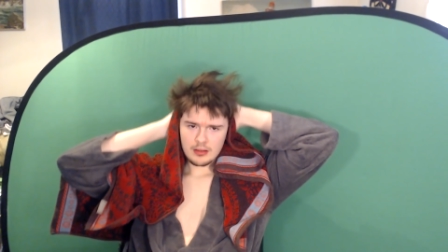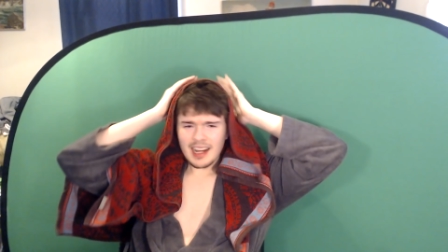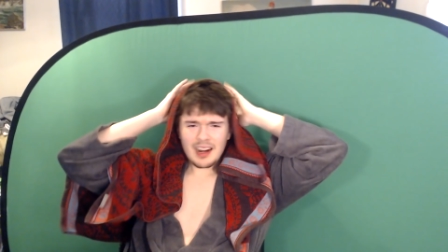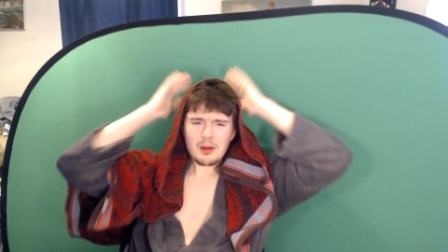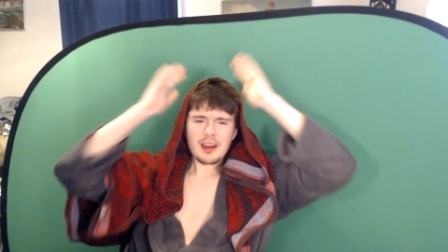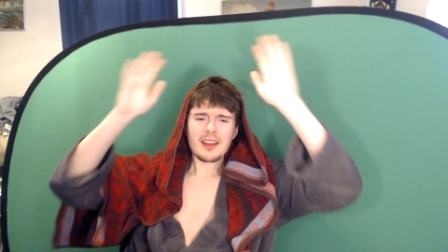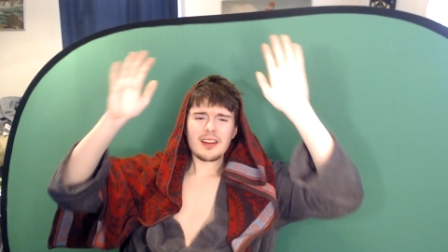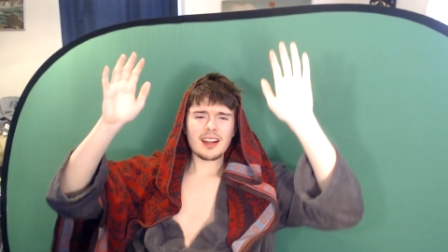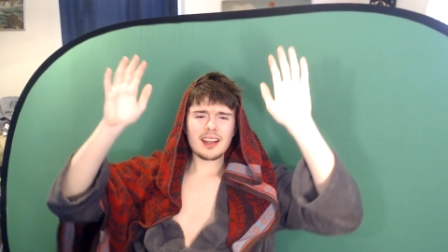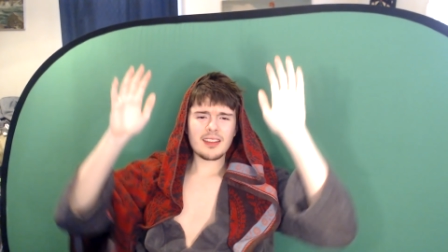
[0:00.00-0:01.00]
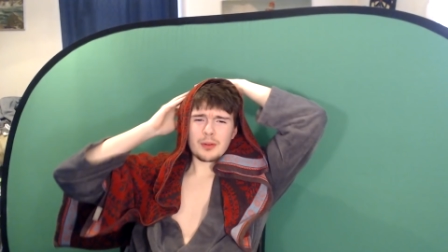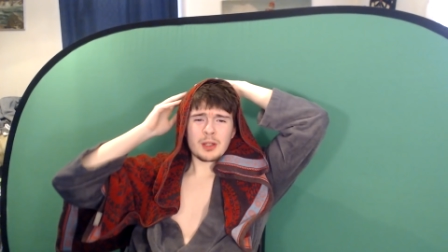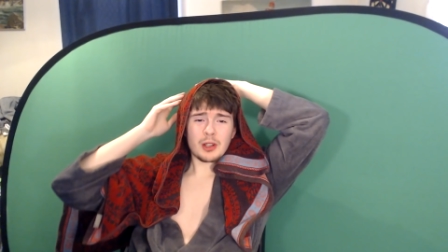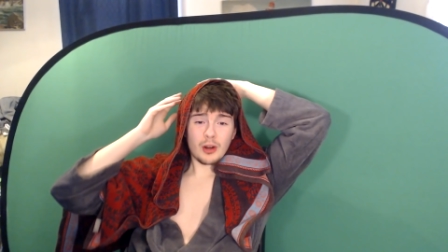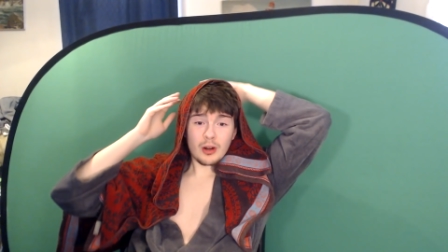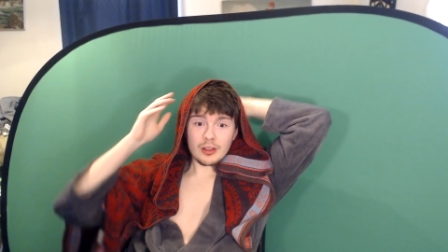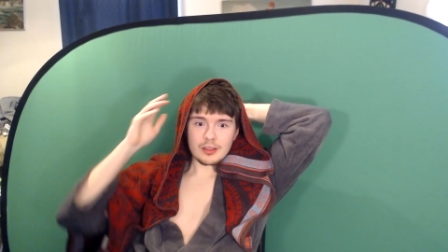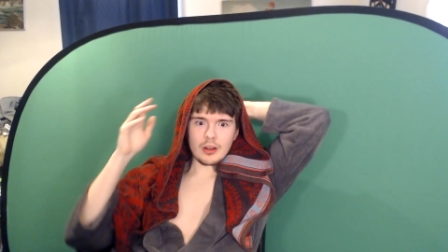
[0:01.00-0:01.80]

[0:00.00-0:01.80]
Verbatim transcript: And I don't want to hear any from the girls.